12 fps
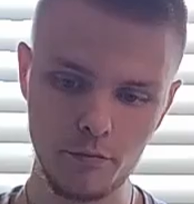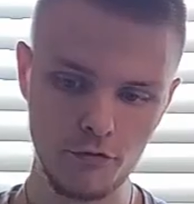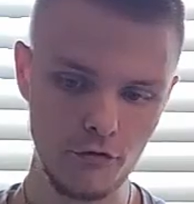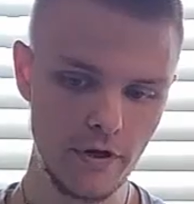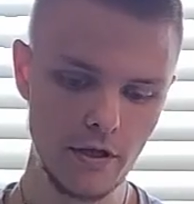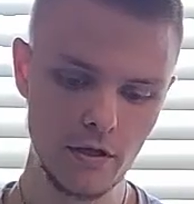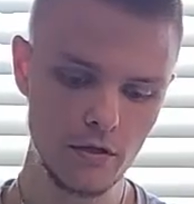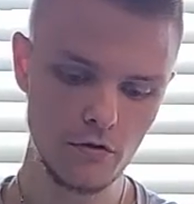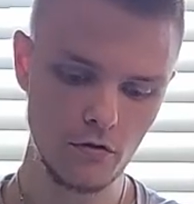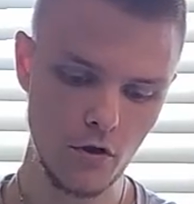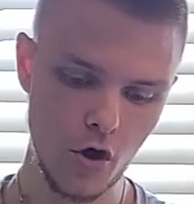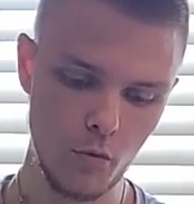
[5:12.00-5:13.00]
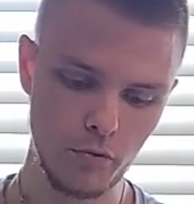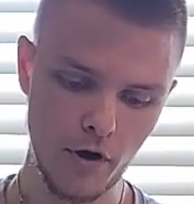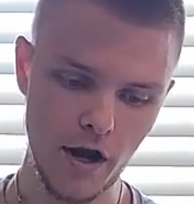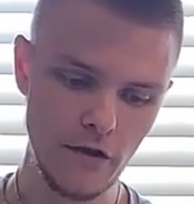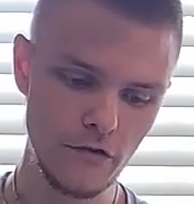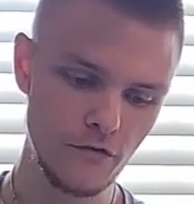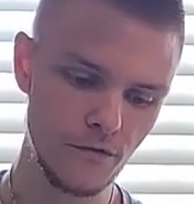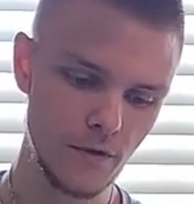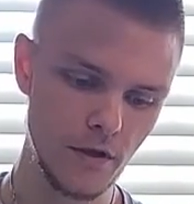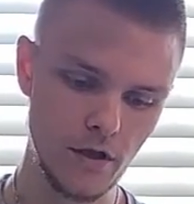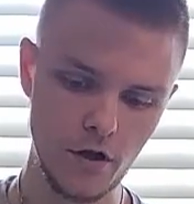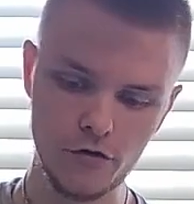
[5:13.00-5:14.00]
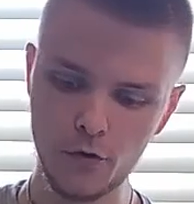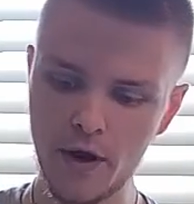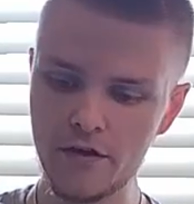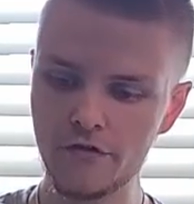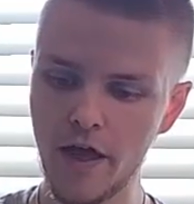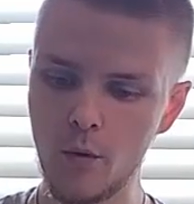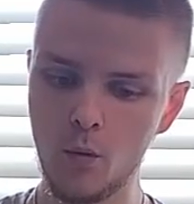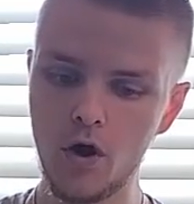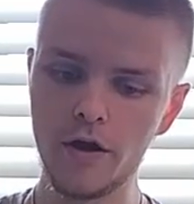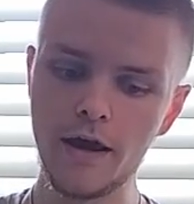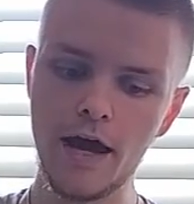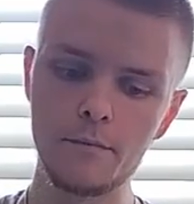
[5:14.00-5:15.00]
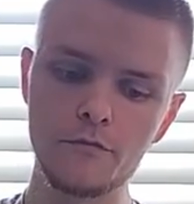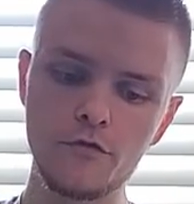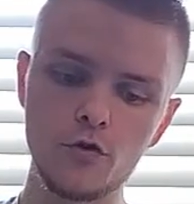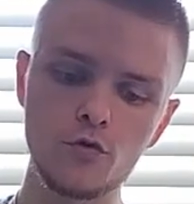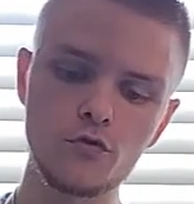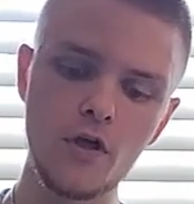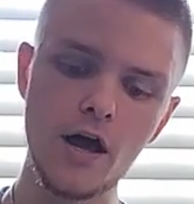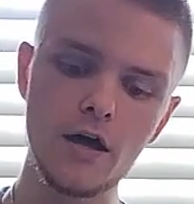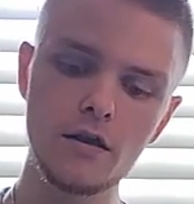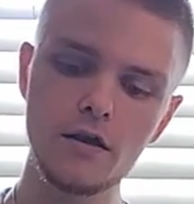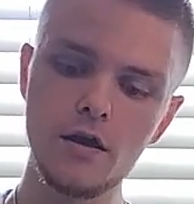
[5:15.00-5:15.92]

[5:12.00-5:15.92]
pretty low price. It also has that one M.2 slot